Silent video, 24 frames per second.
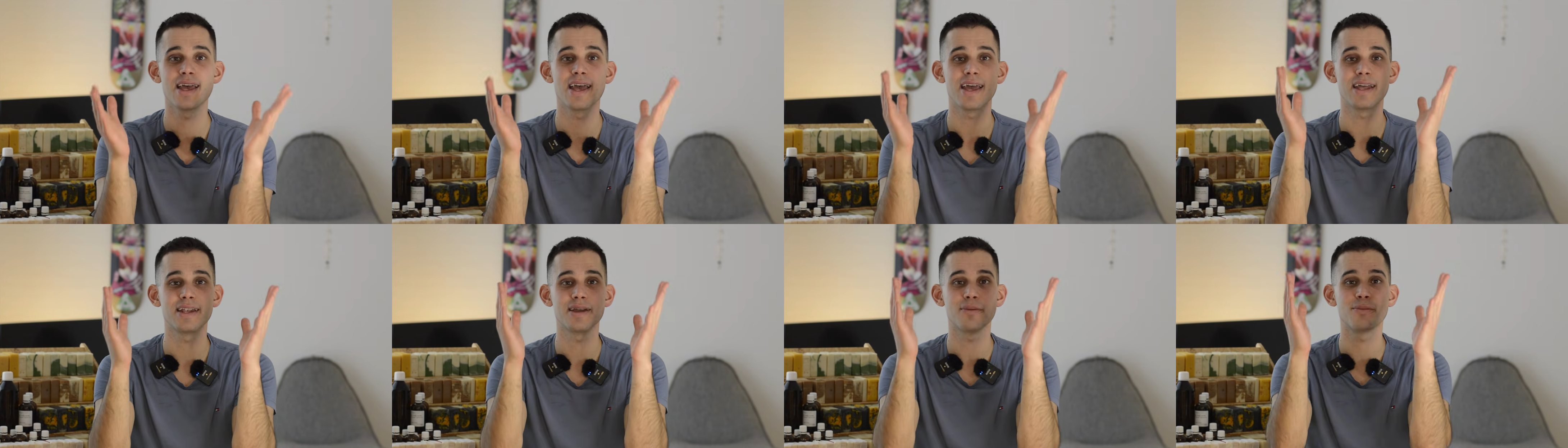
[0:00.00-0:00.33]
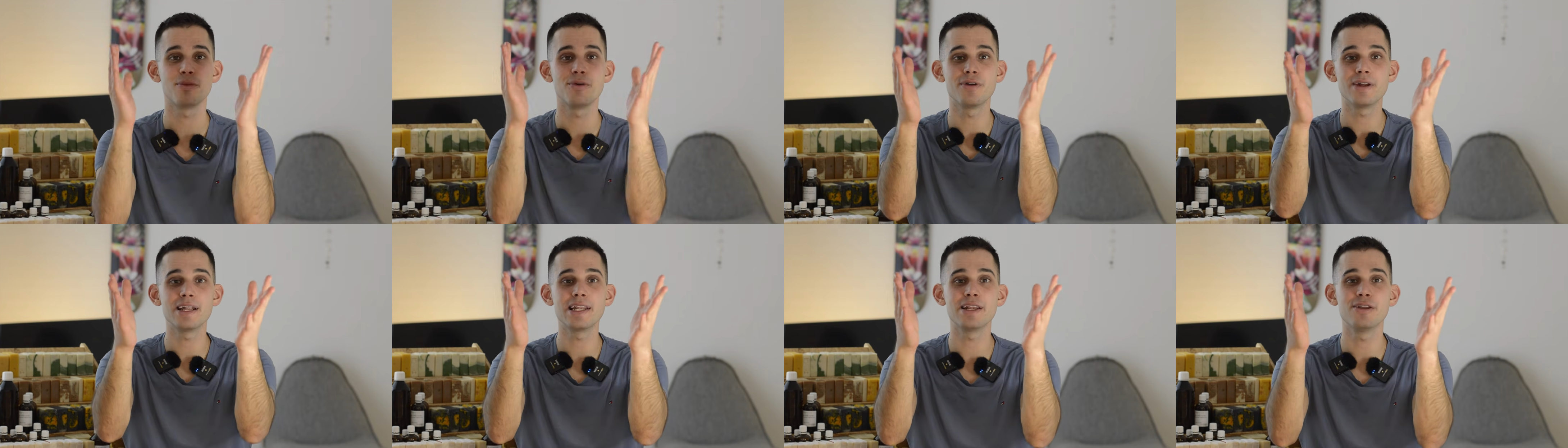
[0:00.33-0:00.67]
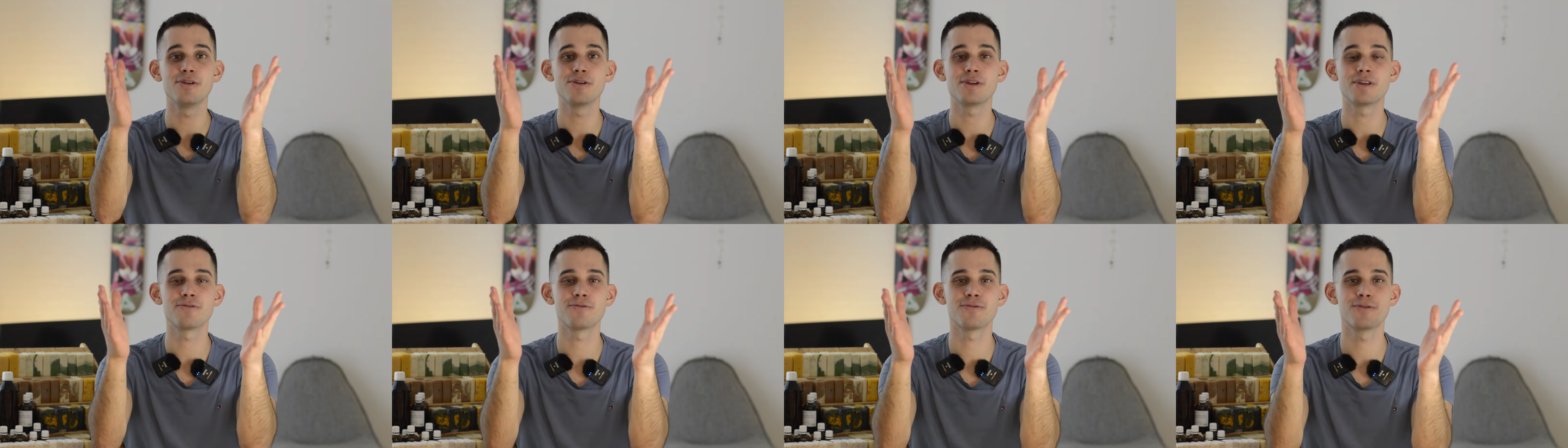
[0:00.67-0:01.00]
And I'm really
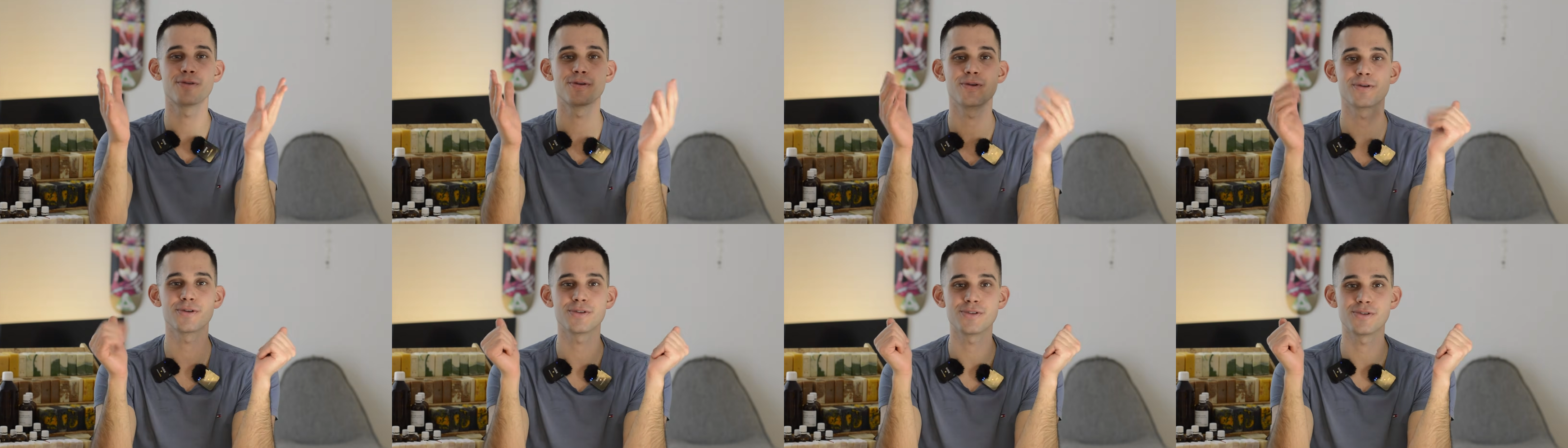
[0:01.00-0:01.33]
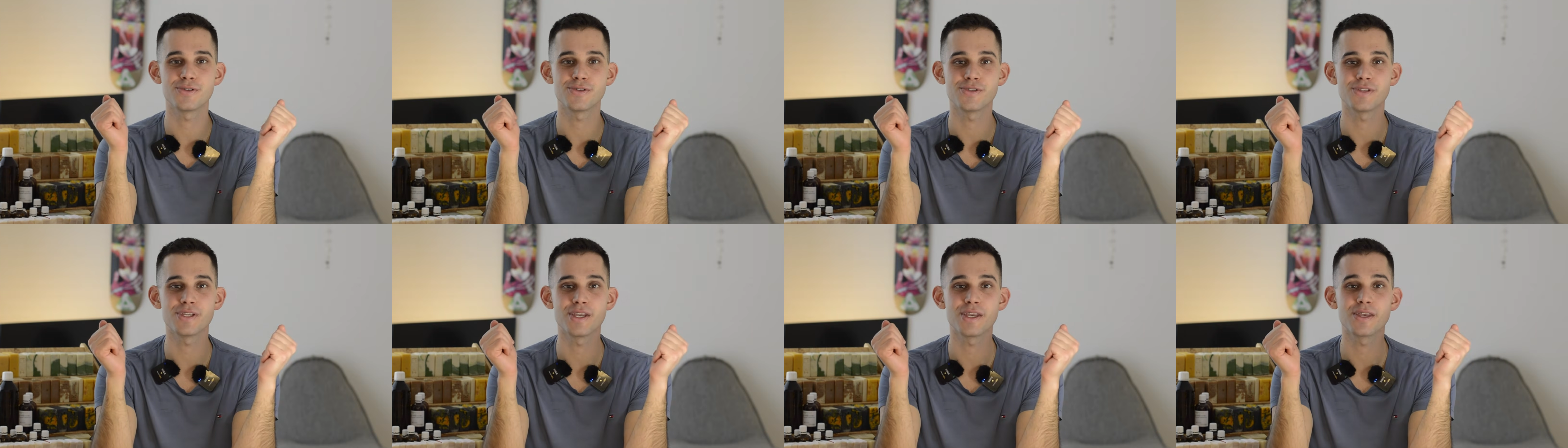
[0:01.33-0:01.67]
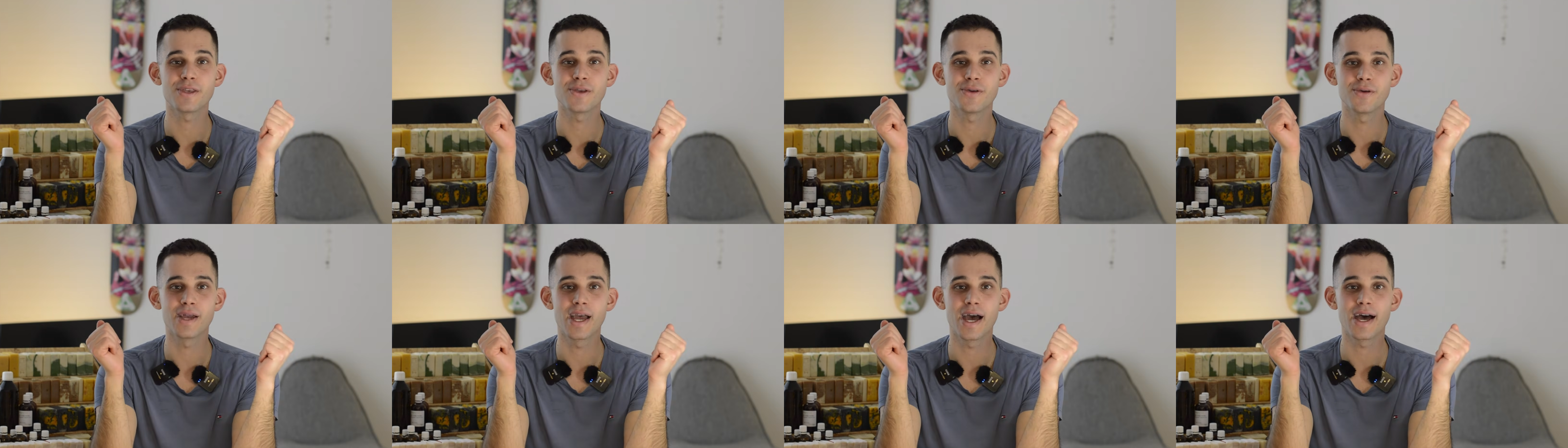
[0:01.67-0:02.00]
looking forward to seeing
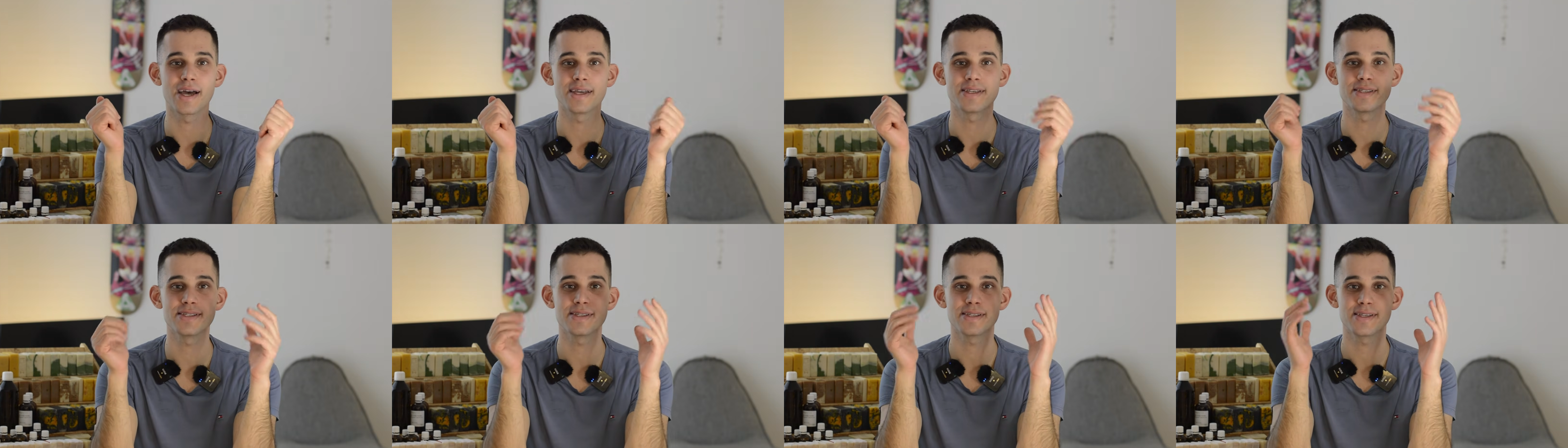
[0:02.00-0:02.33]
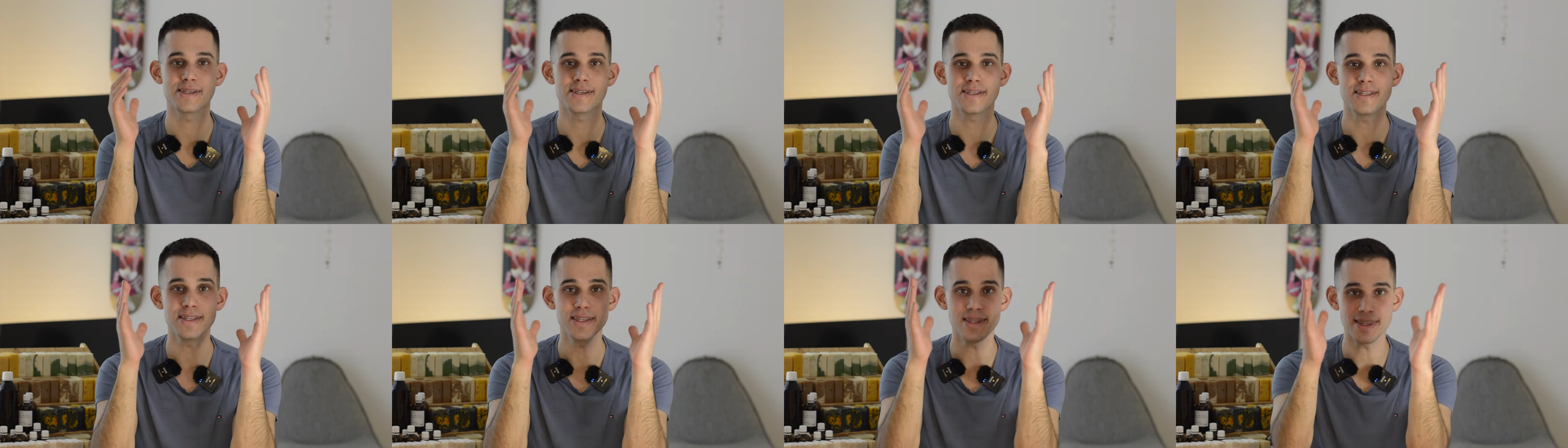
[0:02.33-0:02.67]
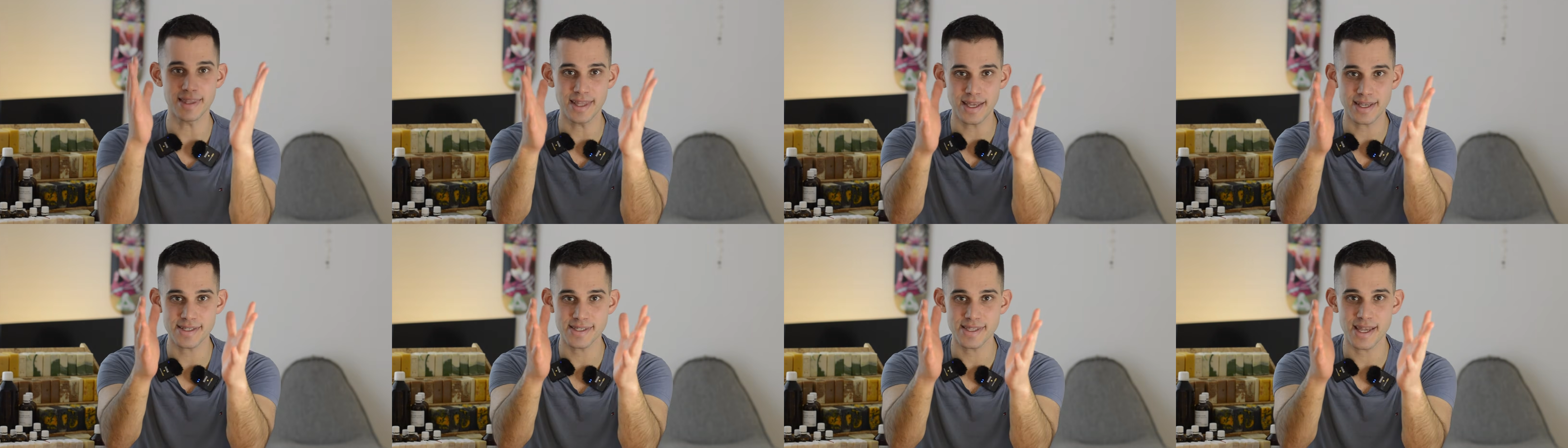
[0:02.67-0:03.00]
you guys
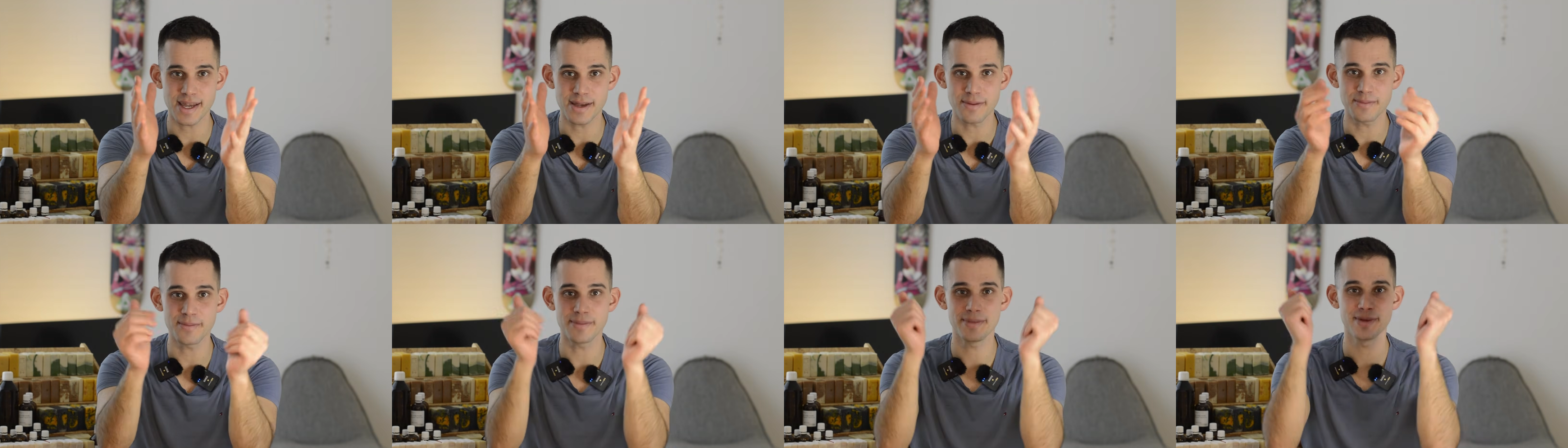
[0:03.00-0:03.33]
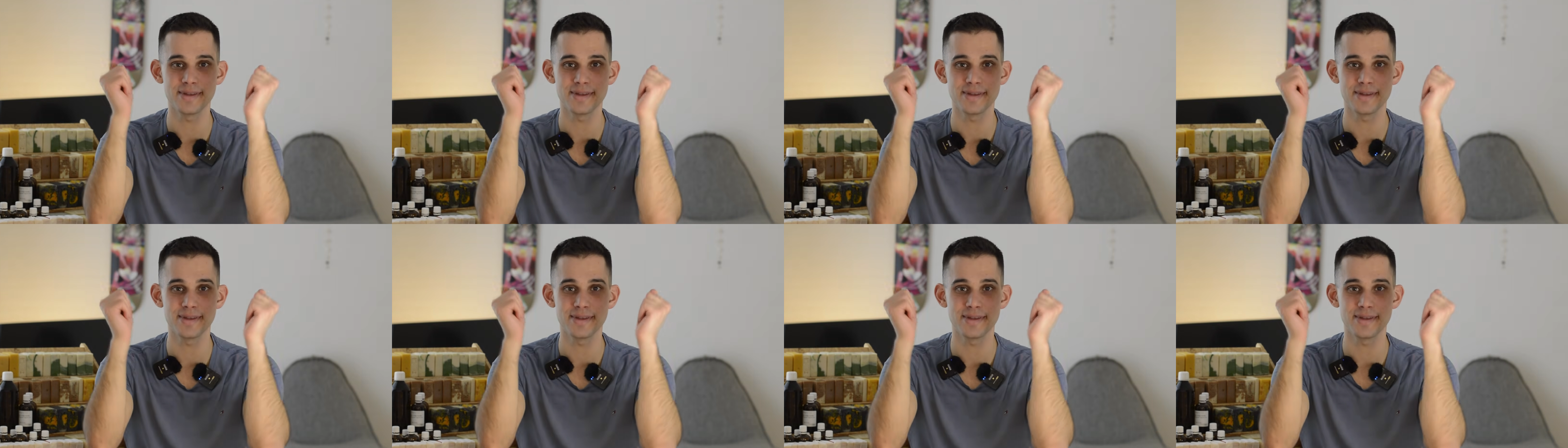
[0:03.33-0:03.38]
next time.